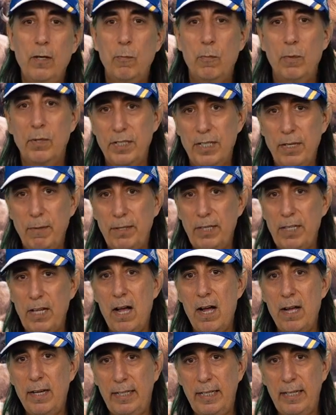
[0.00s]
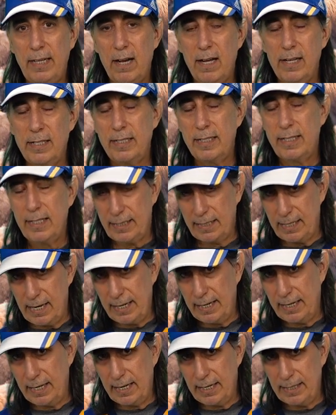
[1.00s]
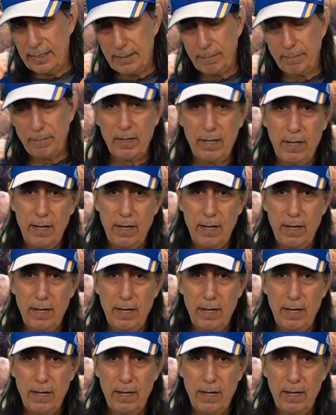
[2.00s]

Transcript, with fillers: we'll see what the hockey gods decide, guys.